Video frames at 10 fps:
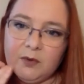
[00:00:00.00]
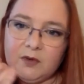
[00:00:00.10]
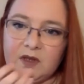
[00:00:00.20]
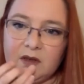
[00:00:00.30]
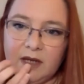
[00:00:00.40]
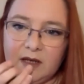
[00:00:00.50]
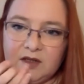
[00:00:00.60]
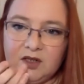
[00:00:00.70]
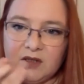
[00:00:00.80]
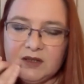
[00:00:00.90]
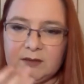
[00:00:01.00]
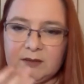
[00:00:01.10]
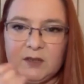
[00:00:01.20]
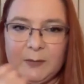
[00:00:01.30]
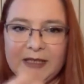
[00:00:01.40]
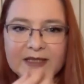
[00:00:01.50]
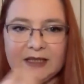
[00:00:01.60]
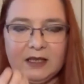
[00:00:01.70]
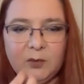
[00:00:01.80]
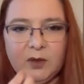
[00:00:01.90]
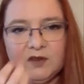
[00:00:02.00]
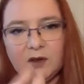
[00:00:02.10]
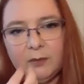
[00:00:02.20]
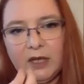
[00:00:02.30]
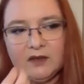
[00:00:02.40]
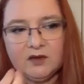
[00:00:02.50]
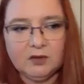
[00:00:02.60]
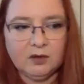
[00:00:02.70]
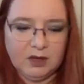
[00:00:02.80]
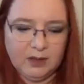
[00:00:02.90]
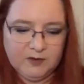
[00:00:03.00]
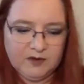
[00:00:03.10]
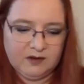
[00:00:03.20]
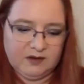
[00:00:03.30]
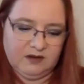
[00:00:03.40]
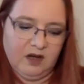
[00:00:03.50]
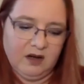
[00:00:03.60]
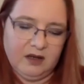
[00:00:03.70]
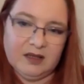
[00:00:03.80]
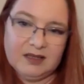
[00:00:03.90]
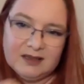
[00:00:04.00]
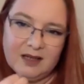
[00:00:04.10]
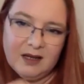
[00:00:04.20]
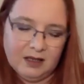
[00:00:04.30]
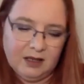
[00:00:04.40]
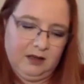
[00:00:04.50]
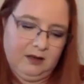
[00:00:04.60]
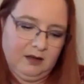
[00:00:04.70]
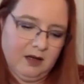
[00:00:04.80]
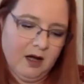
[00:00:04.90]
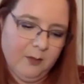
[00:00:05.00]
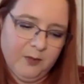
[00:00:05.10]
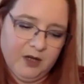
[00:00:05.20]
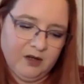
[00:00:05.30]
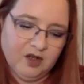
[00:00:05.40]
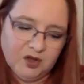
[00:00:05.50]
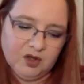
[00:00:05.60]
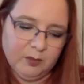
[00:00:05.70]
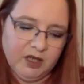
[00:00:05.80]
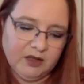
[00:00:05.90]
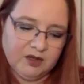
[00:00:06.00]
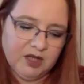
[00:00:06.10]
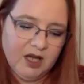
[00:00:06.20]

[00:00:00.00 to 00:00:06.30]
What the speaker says: so that it just speaks a little bit, so it makes your lips shine slightly, but not too much.